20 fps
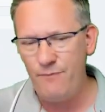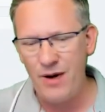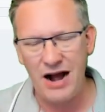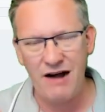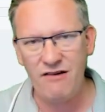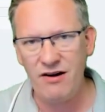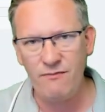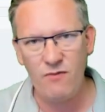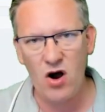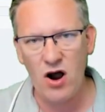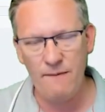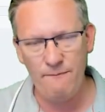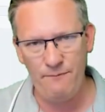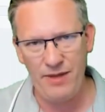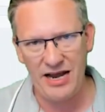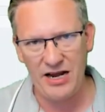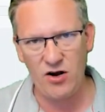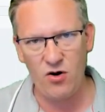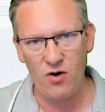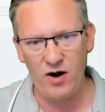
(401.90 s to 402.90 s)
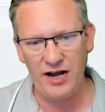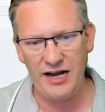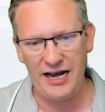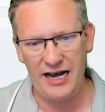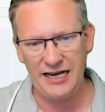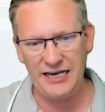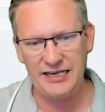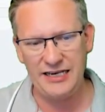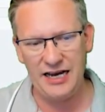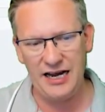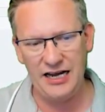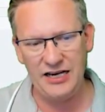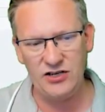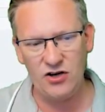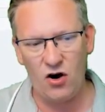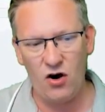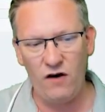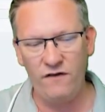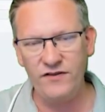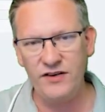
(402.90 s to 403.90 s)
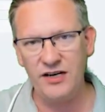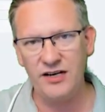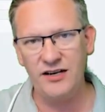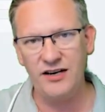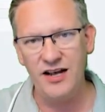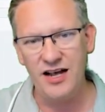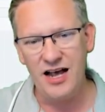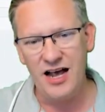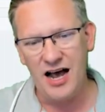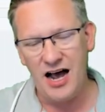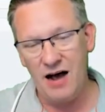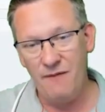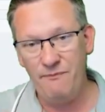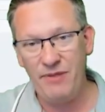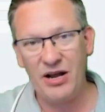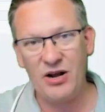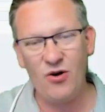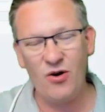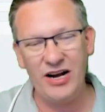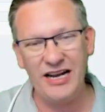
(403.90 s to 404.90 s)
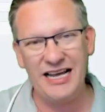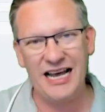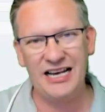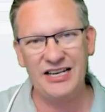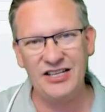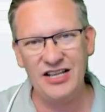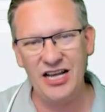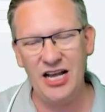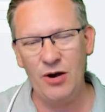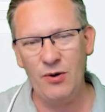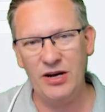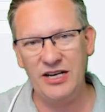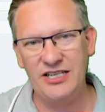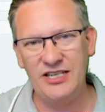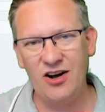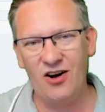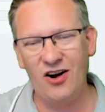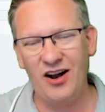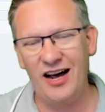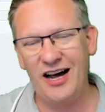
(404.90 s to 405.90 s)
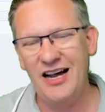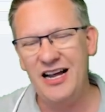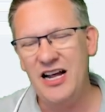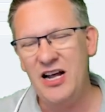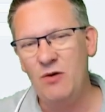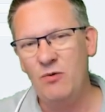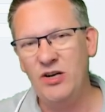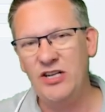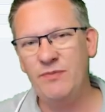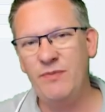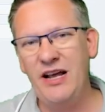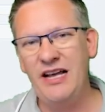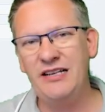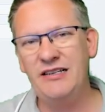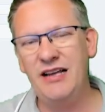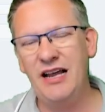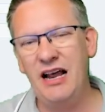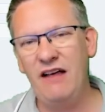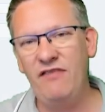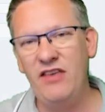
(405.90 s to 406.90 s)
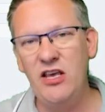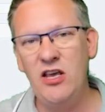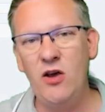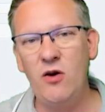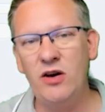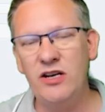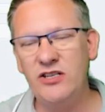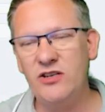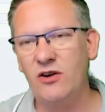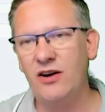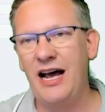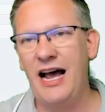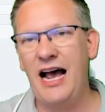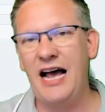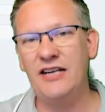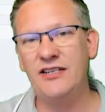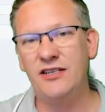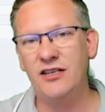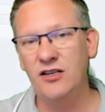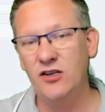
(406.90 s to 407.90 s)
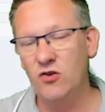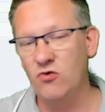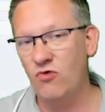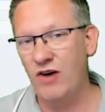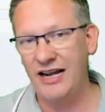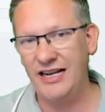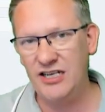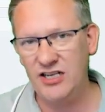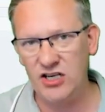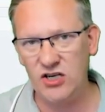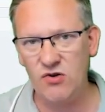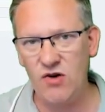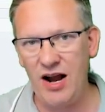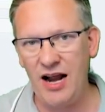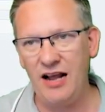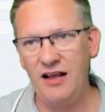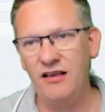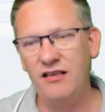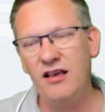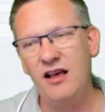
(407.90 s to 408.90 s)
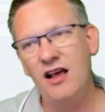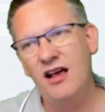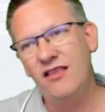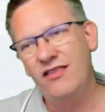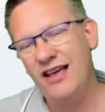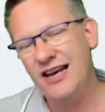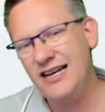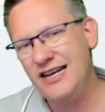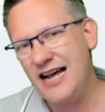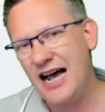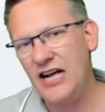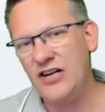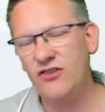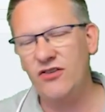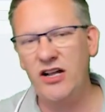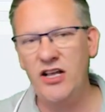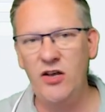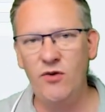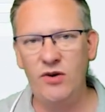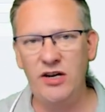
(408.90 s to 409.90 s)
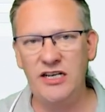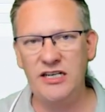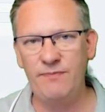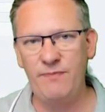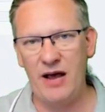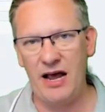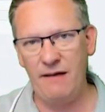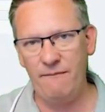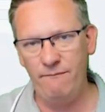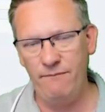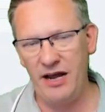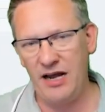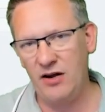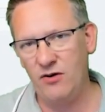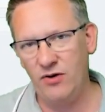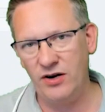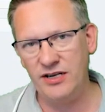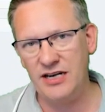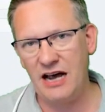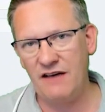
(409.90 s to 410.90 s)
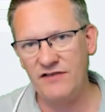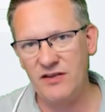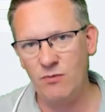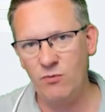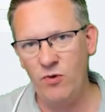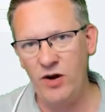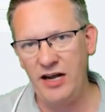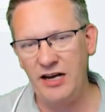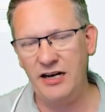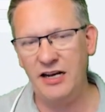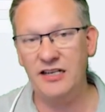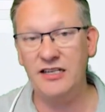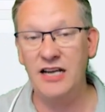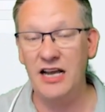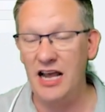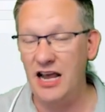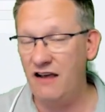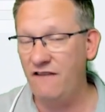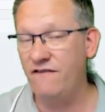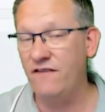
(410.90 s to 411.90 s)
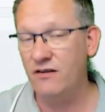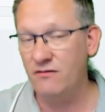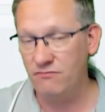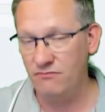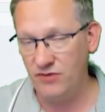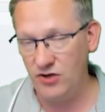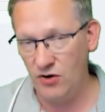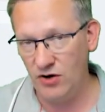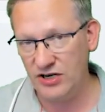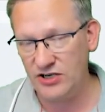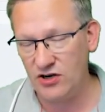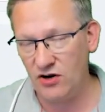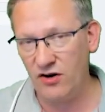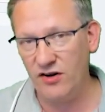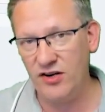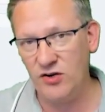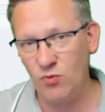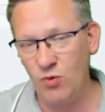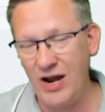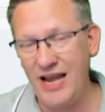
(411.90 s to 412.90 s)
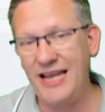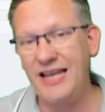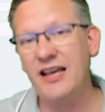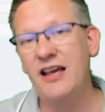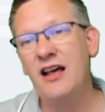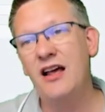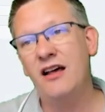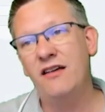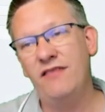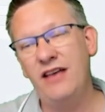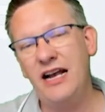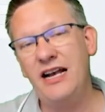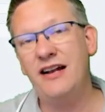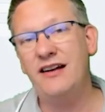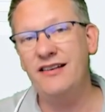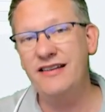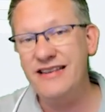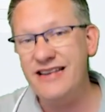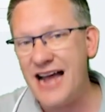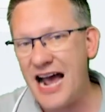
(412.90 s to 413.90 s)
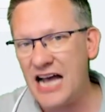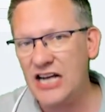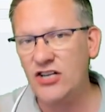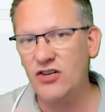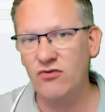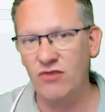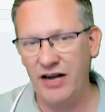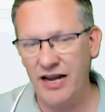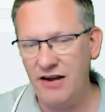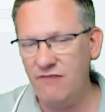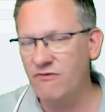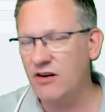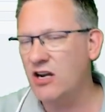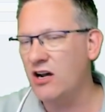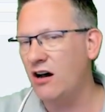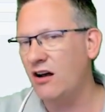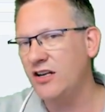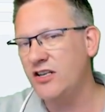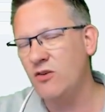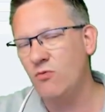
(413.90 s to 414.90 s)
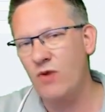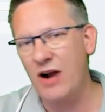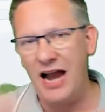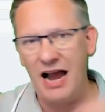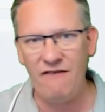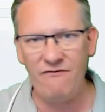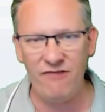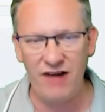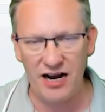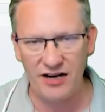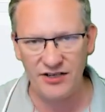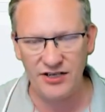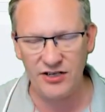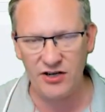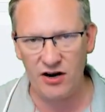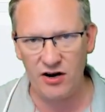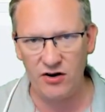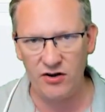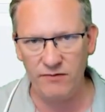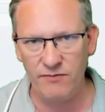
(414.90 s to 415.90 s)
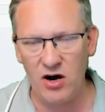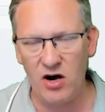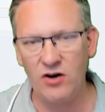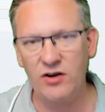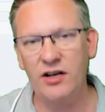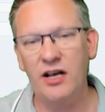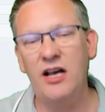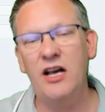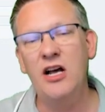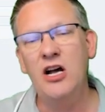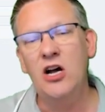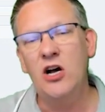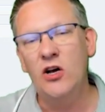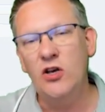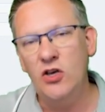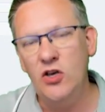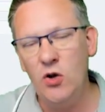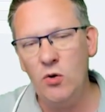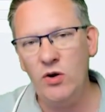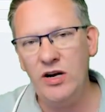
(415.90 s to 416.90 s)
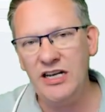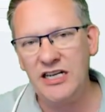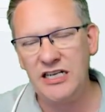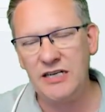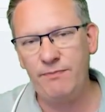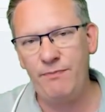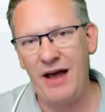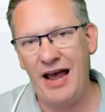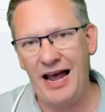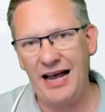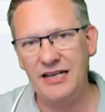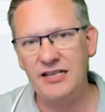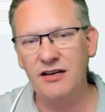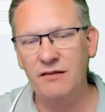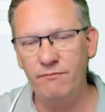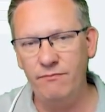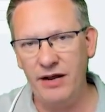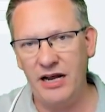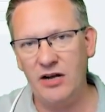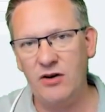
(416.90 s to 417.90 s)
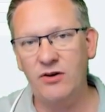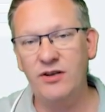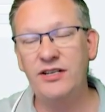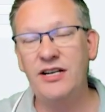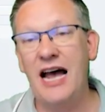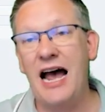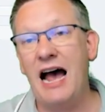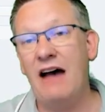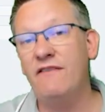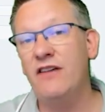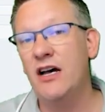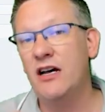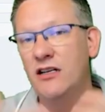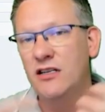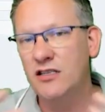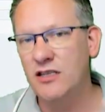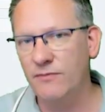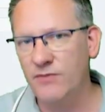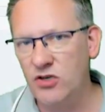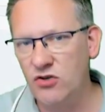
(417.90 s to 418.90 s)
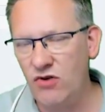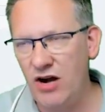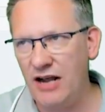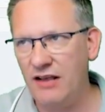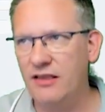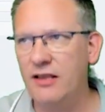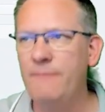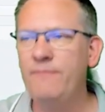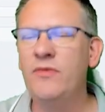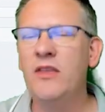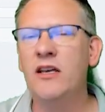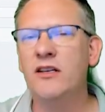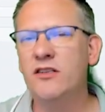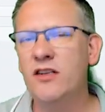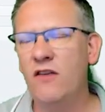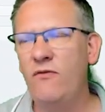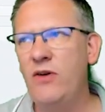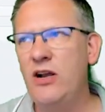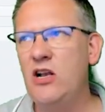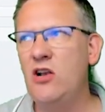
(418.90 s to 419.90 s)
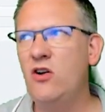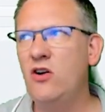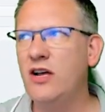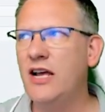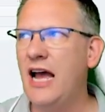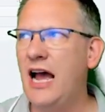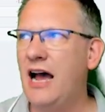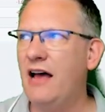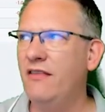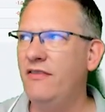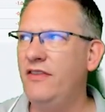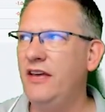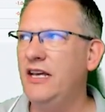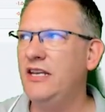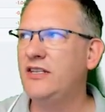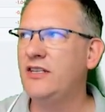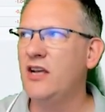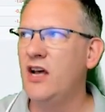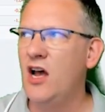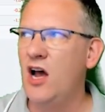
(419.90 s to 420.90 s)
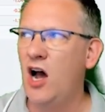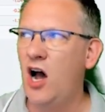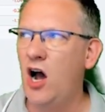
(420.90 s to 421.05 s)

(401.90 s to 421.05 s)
bear in mind, Bitcoin is often Bitcoin against the US dollar, which means that if the US dollar has great strength, then naturally you would expect Bitcoin to have some weakness. If US dollar is weak, then naturally, regardless of whatever else is going on in the market, you would expect Bitcoin to have some strength. So if we look at this